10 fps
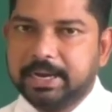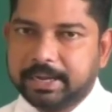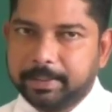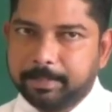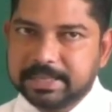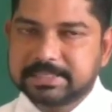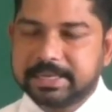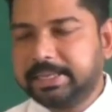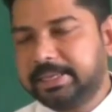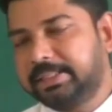
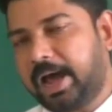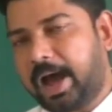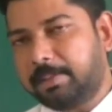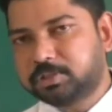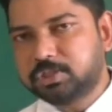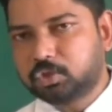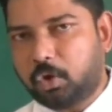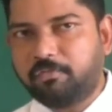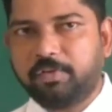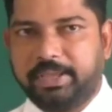temperature in the absence
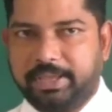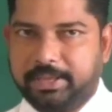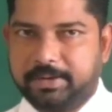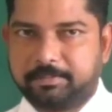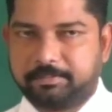of air.